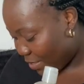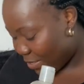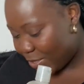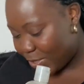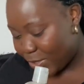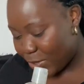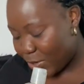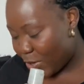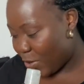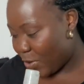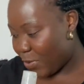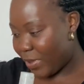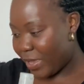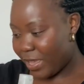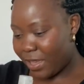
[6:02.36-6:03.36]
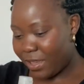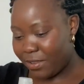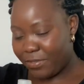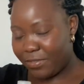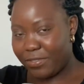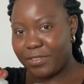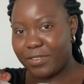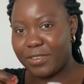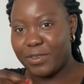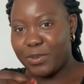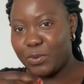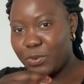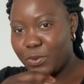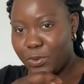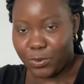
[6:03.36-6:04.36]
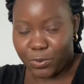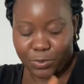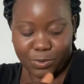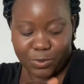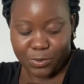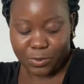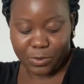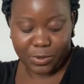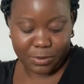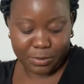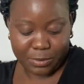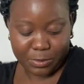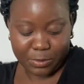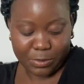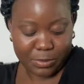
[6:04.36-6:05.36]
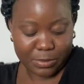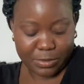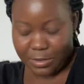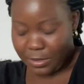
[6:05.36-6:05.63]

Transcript: So we have, ooh, oh, ooh.